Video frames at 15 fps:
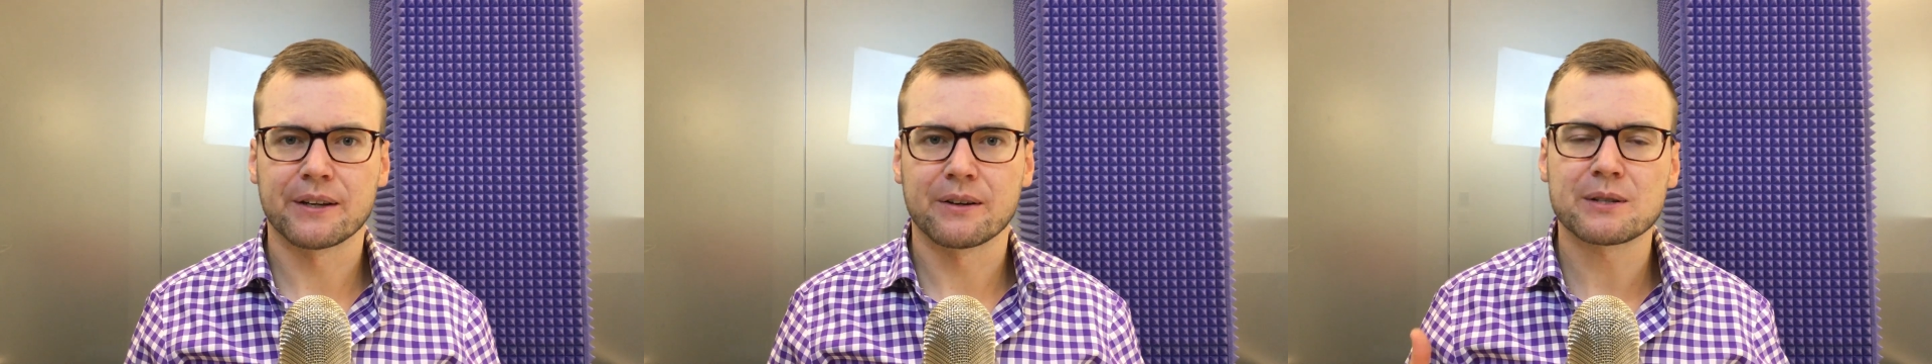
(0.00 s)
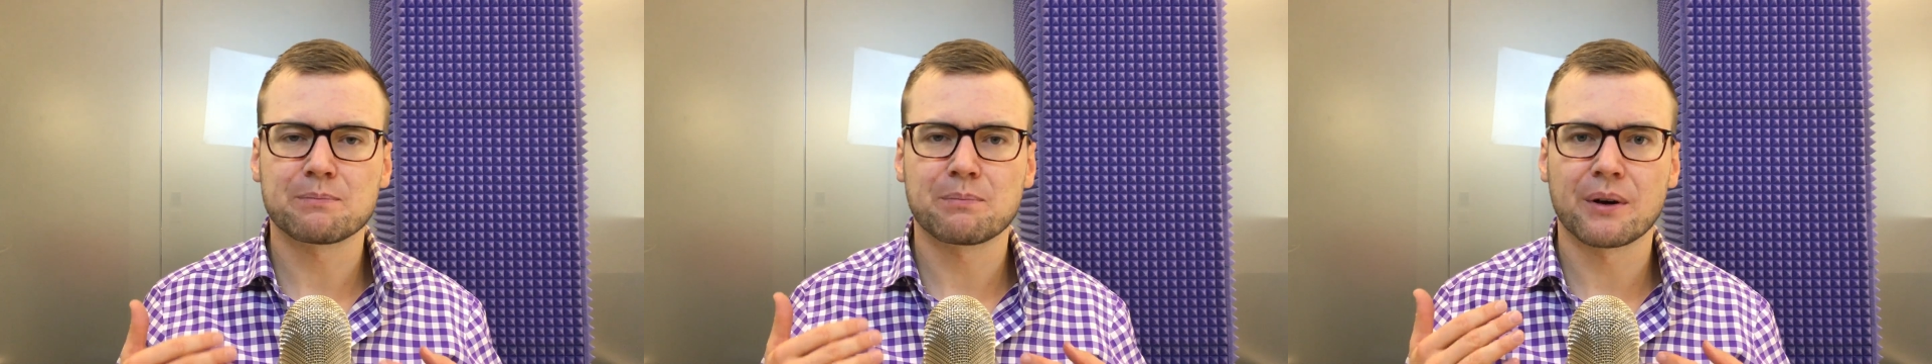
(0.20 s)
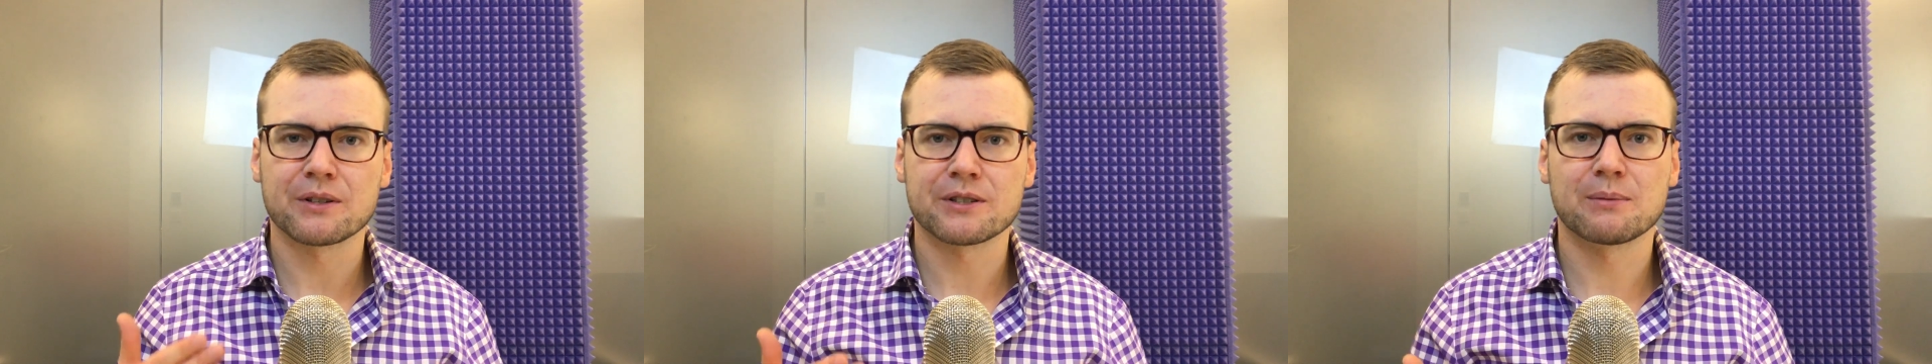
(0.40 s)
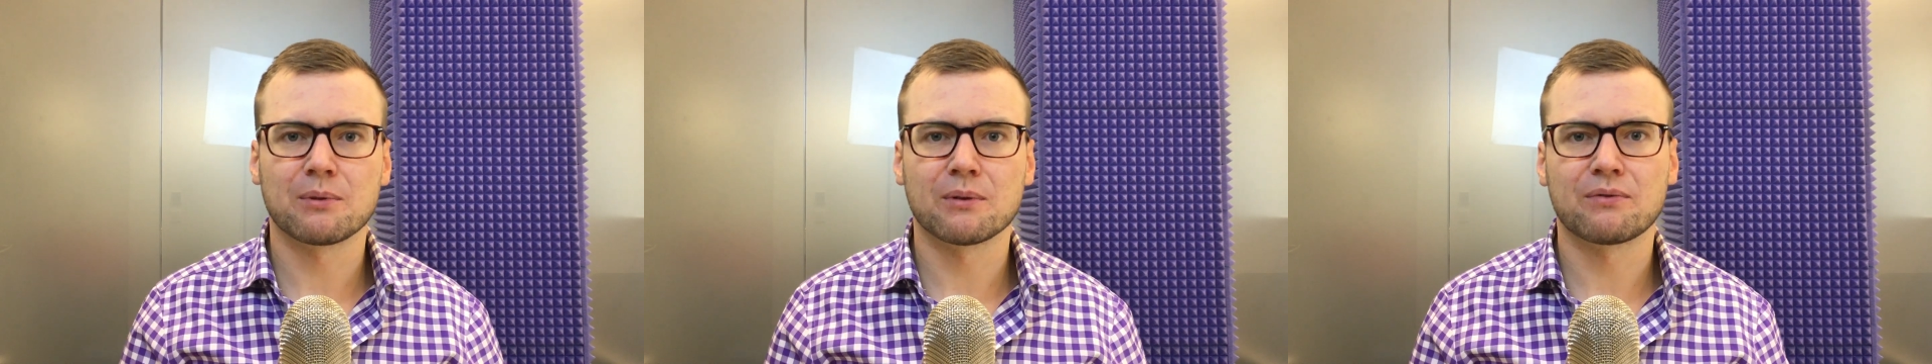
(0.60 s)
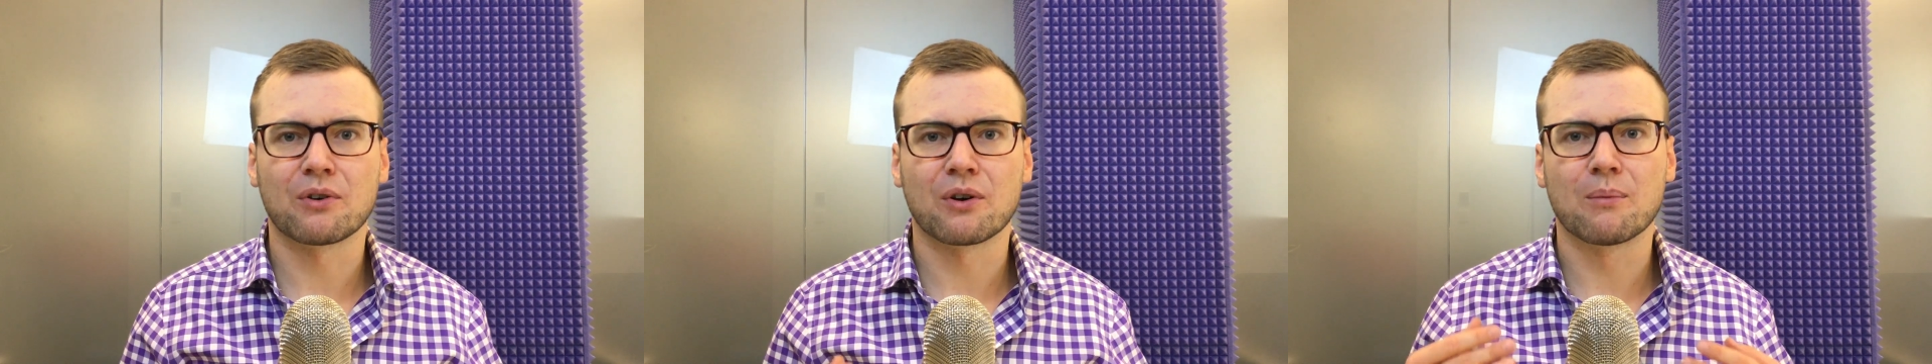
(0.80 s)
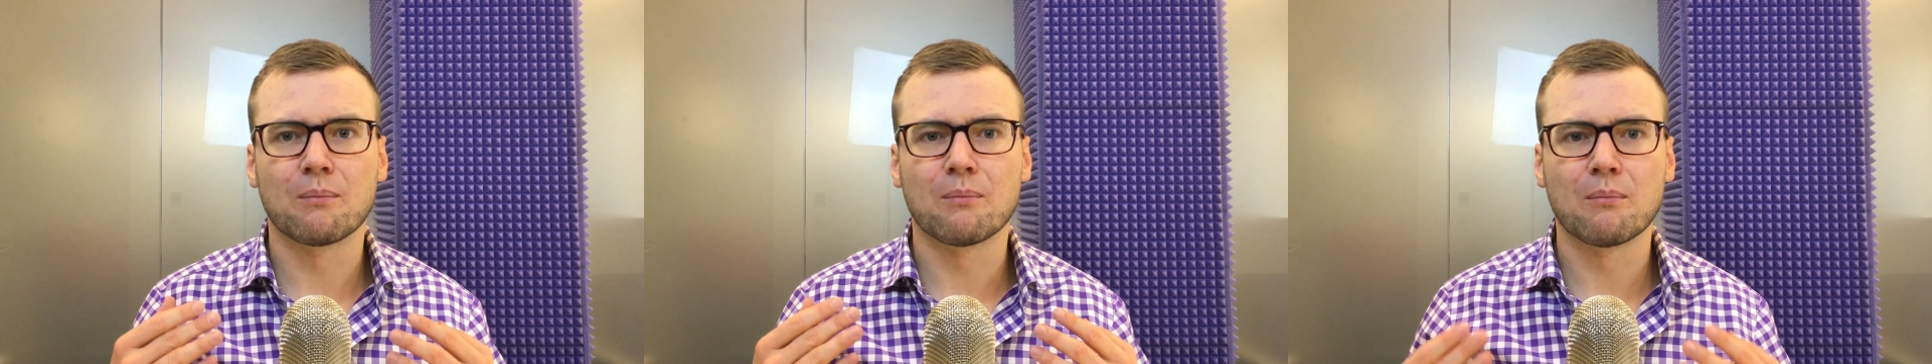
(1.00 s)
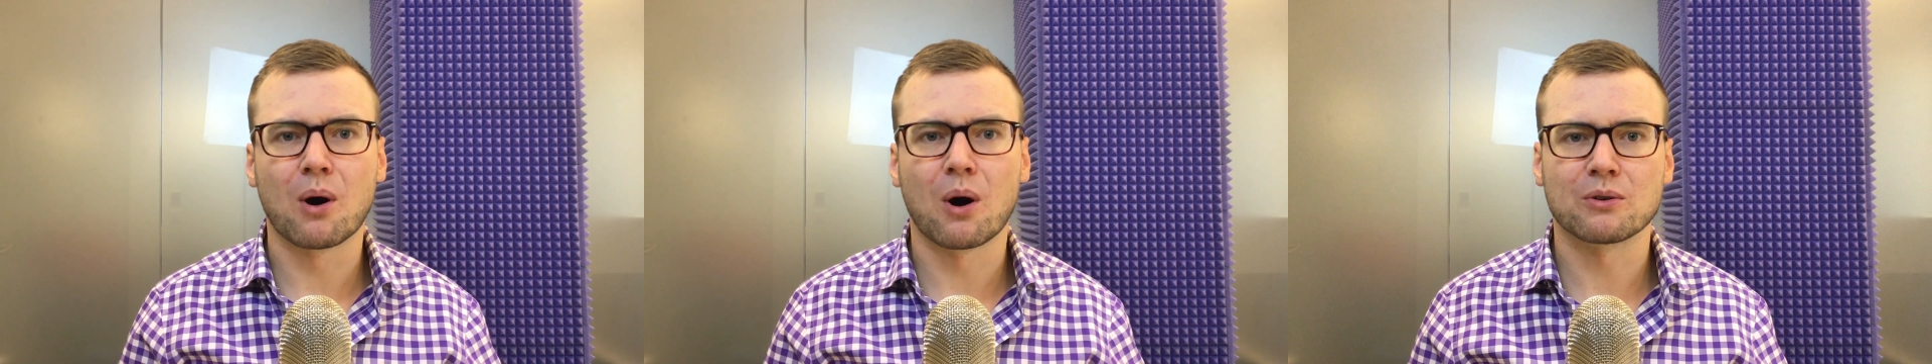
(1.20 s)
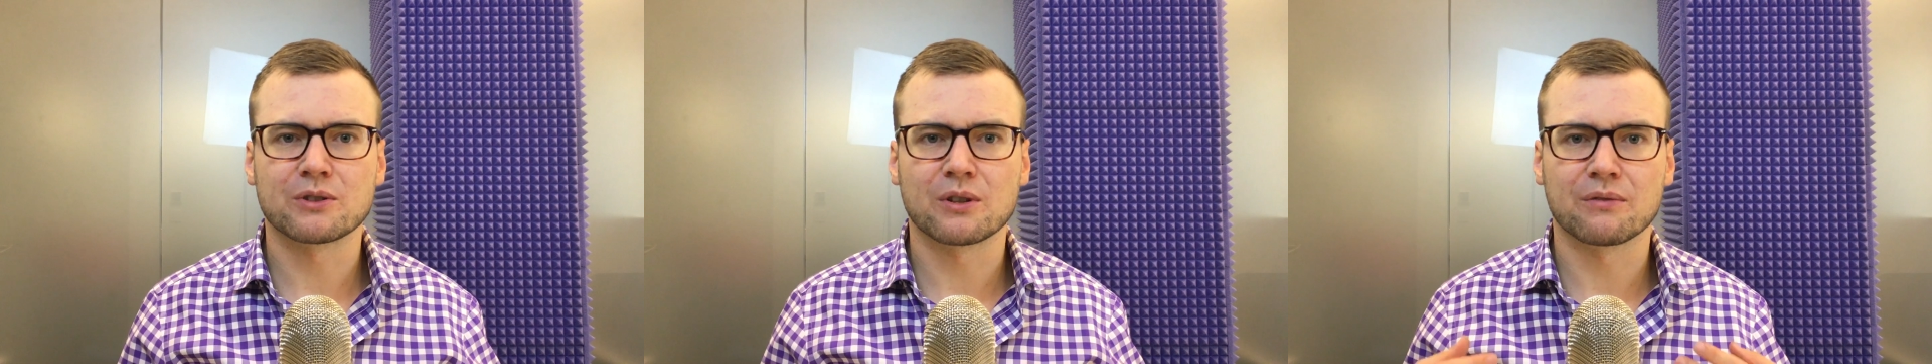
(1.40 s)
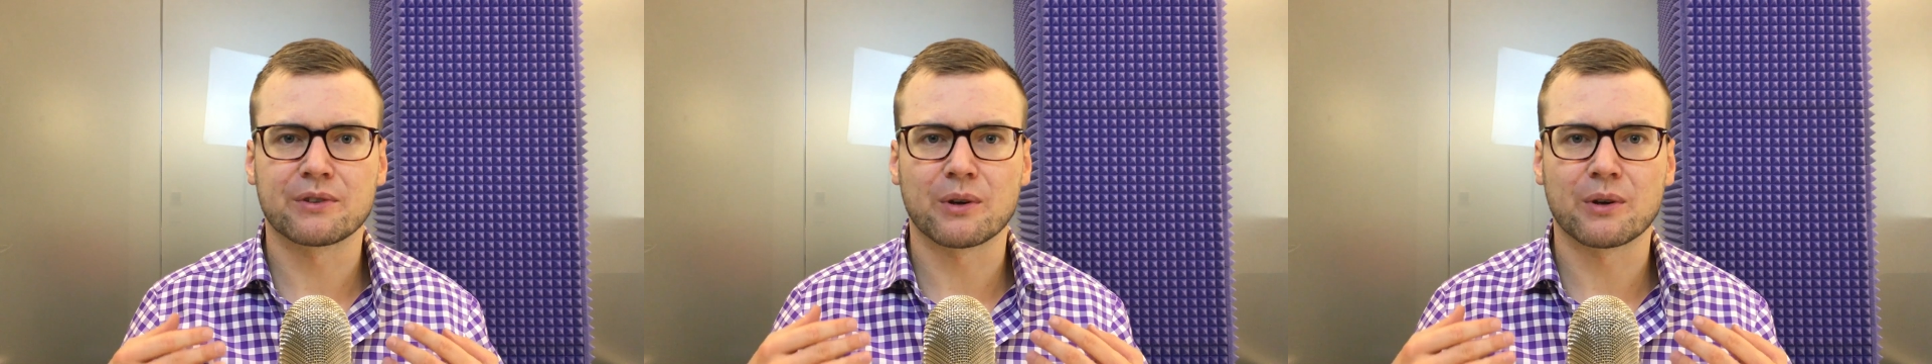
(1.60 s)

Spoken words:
responsible for most of